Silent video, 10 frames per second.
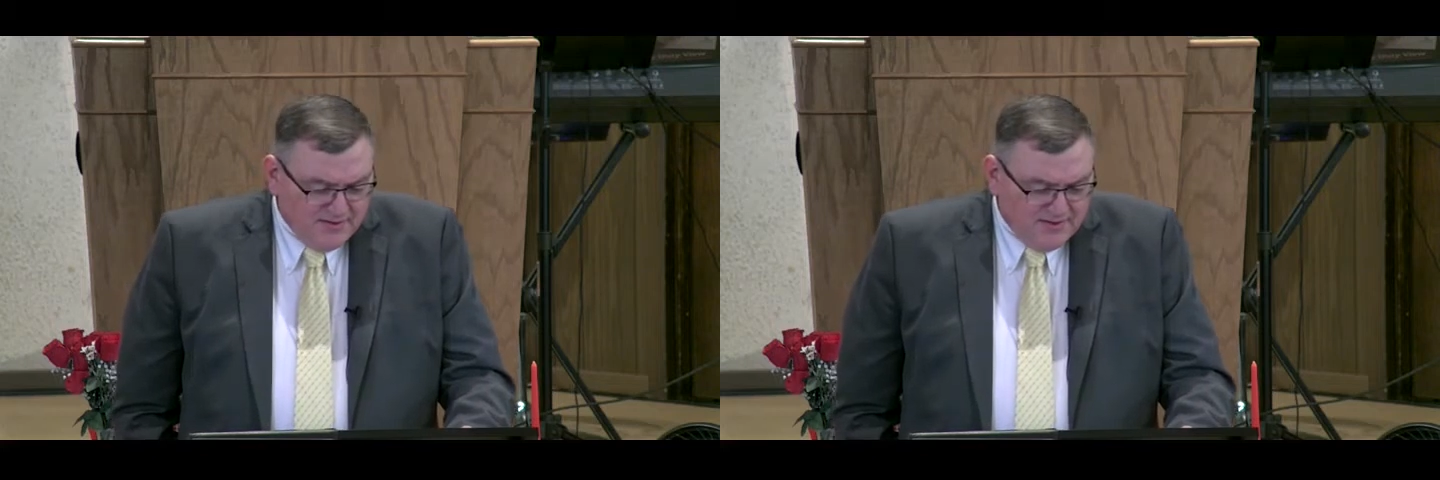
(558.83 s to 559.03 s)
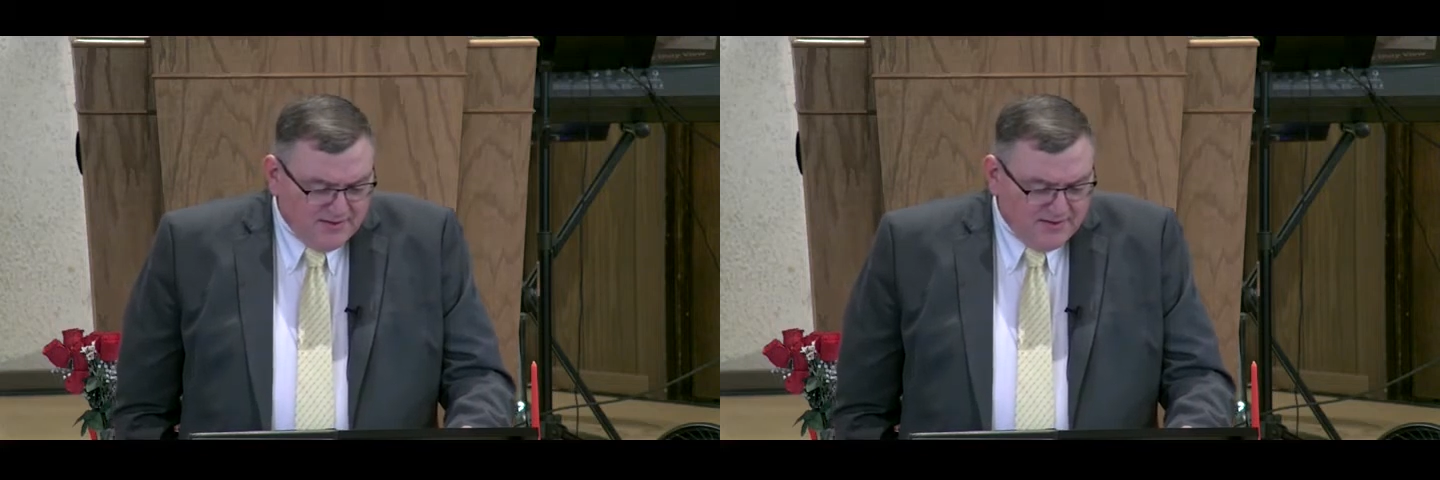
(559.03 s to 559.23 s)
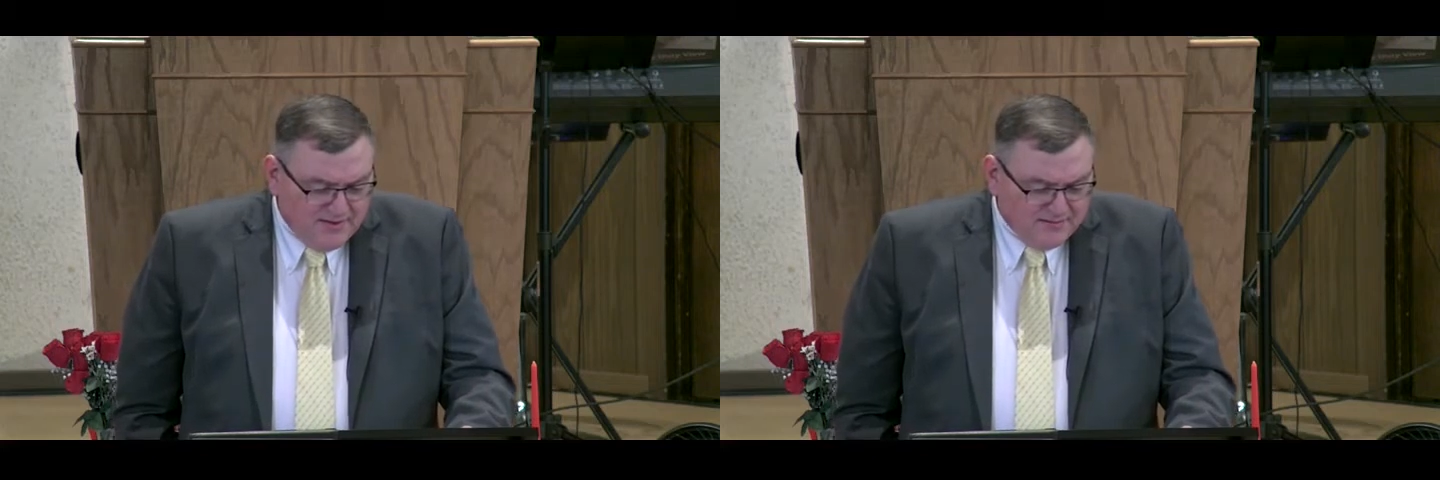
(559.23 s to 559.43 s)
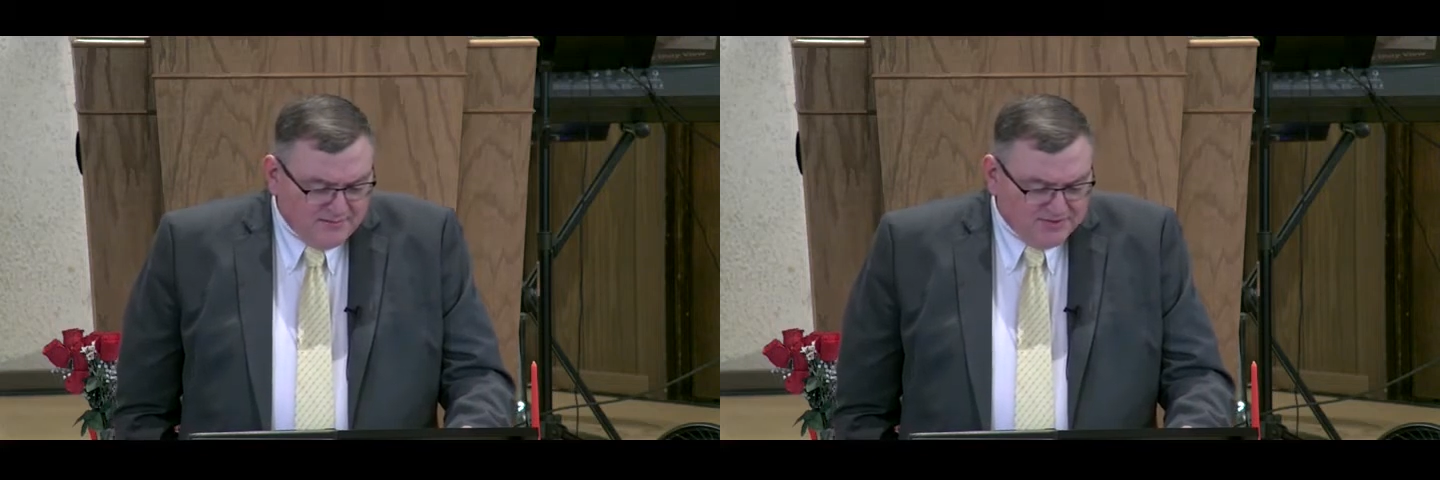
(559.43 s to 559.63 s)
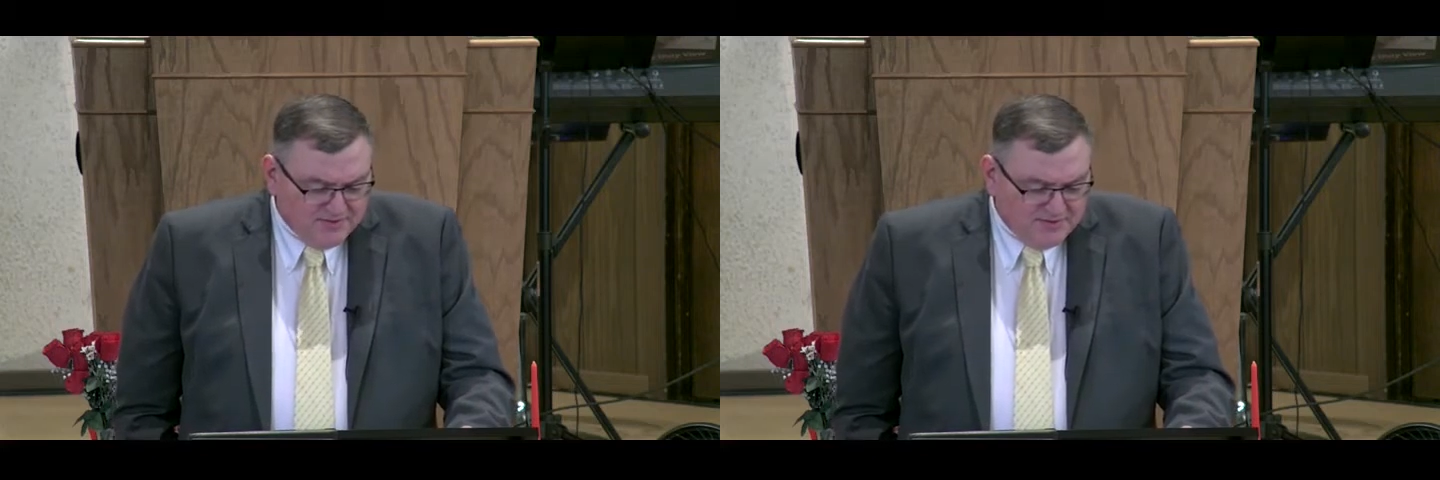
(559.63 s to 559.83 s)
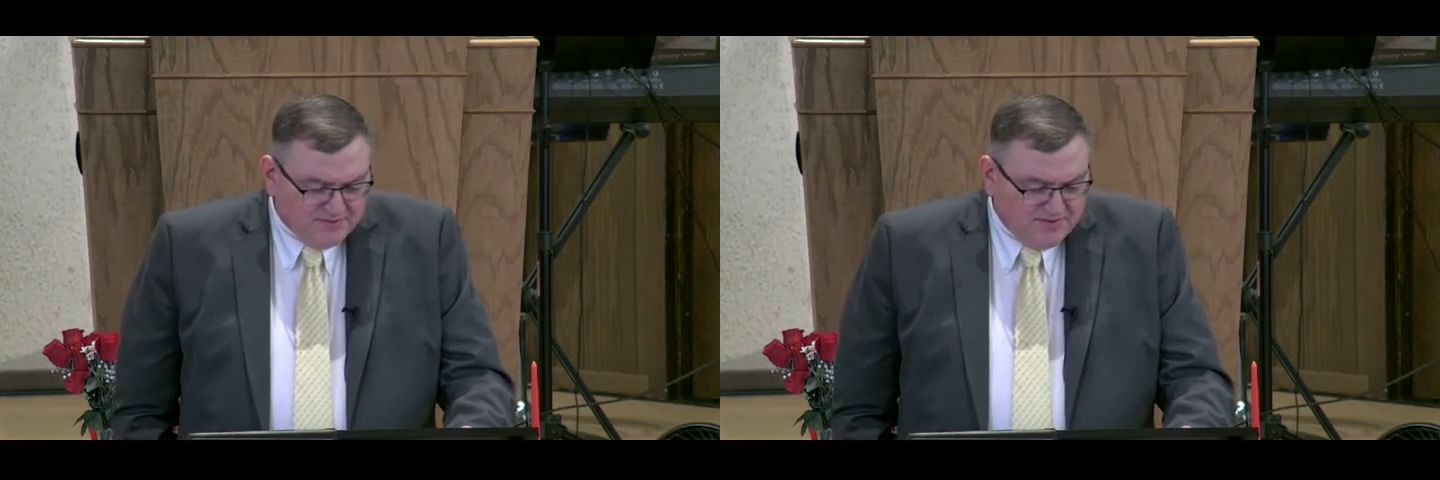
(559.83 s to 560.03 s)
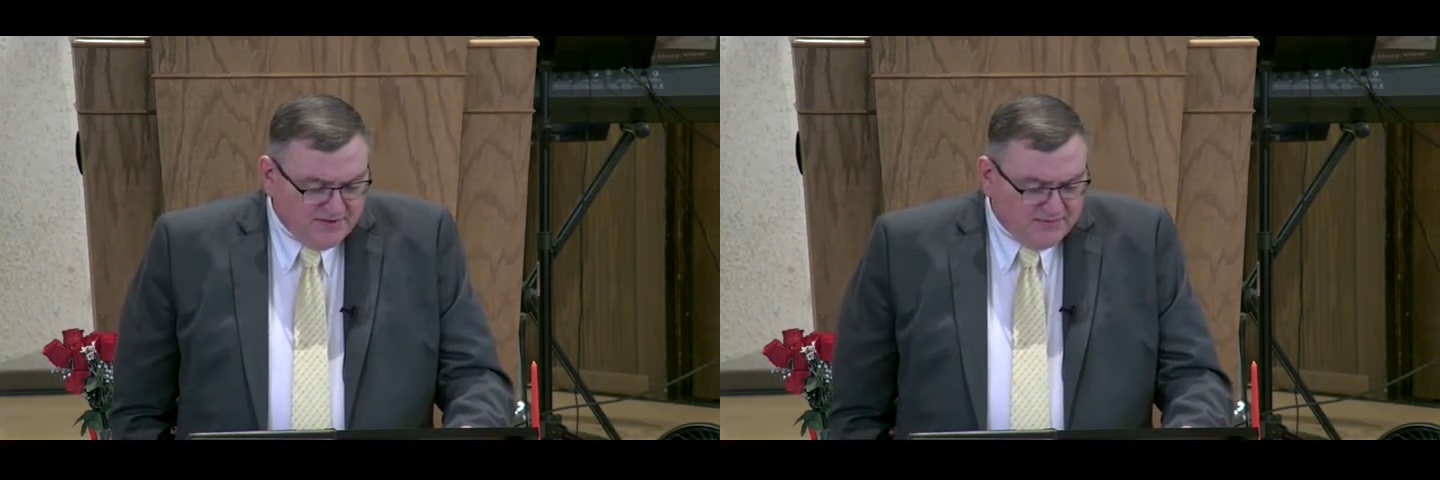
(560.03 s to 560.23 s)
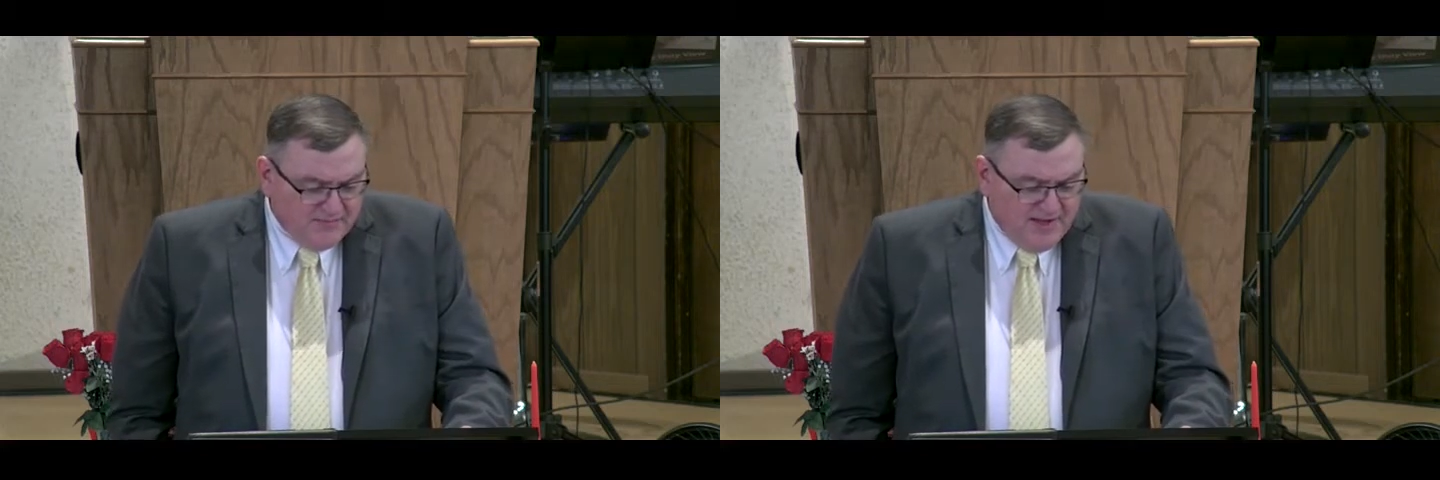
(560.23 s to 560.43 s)
I'm still a
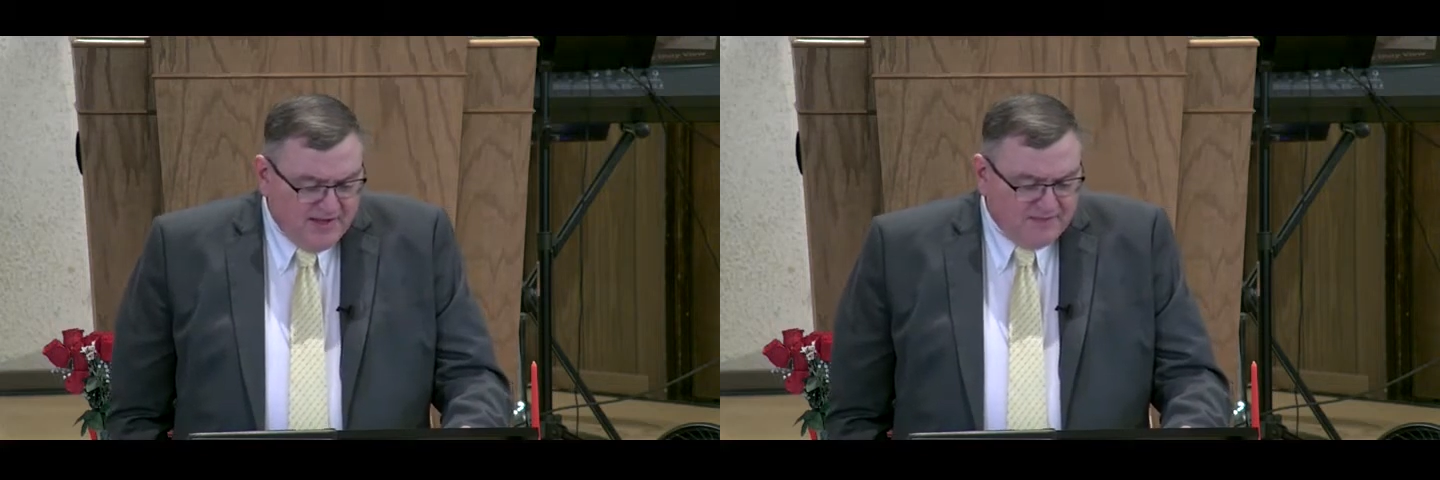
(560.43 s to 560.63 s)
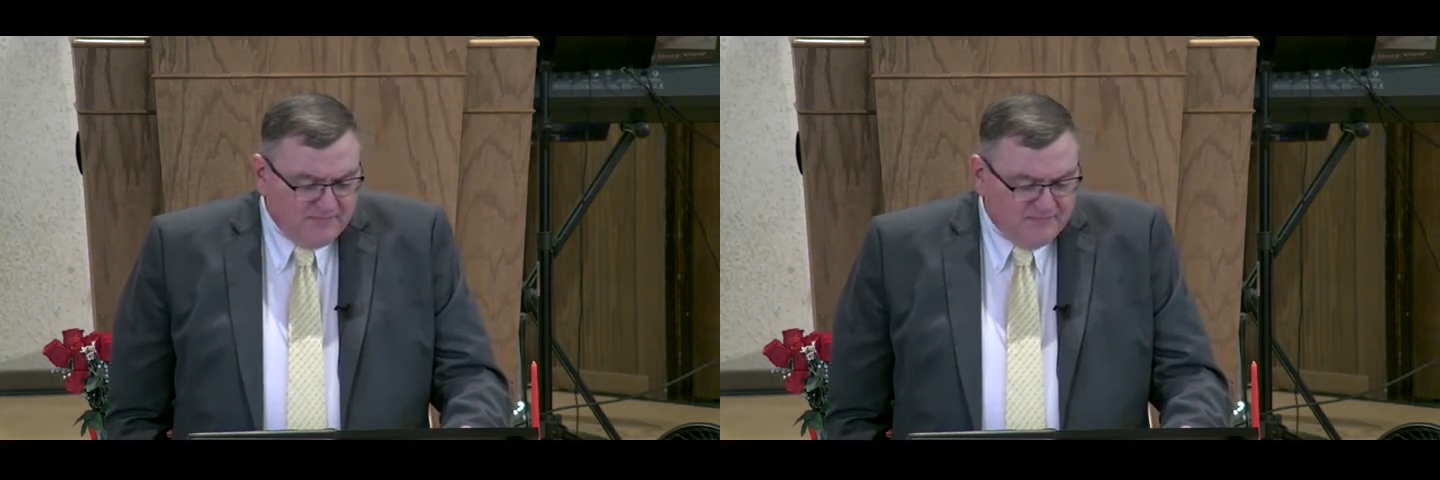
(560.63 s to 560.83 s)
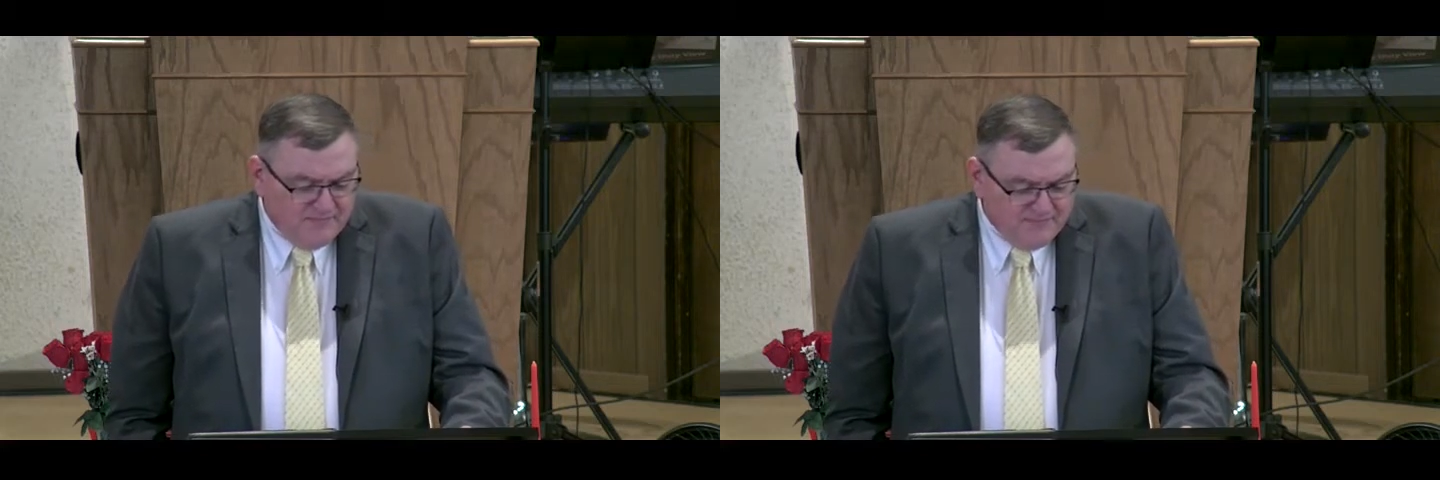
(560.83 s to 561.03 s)
single man,